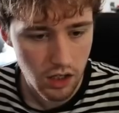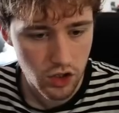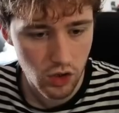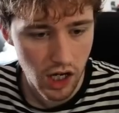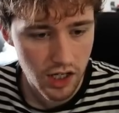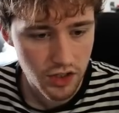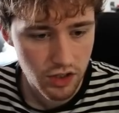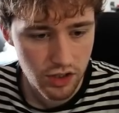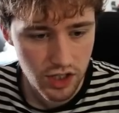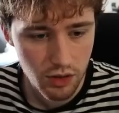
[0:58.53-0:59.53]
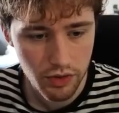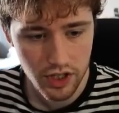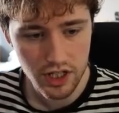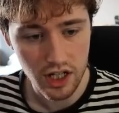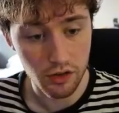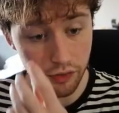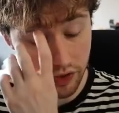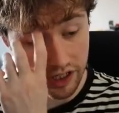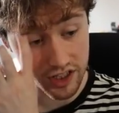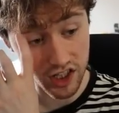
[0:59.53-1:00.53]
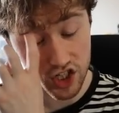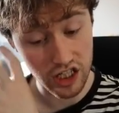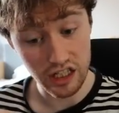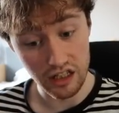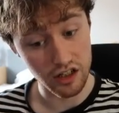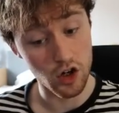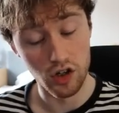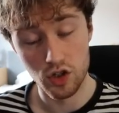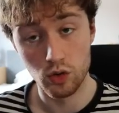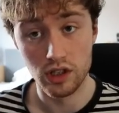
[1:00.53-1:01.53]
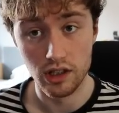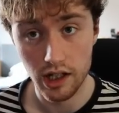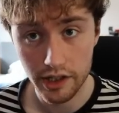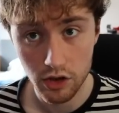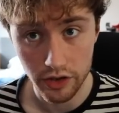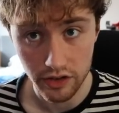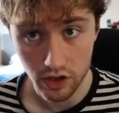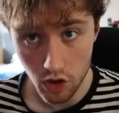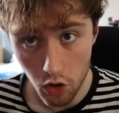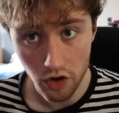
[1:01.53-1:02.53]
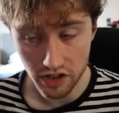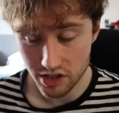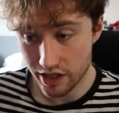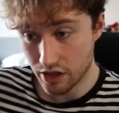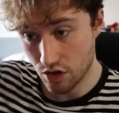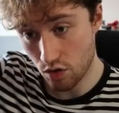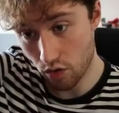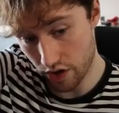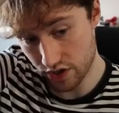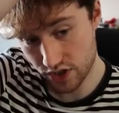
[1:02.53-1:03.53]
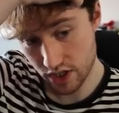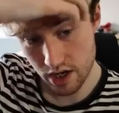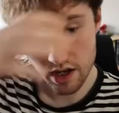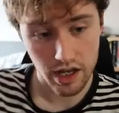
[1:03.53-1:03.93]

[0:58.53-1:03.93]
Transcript: So as you can see with this outfit, it's actually got its own little icon in the corner to let you know this.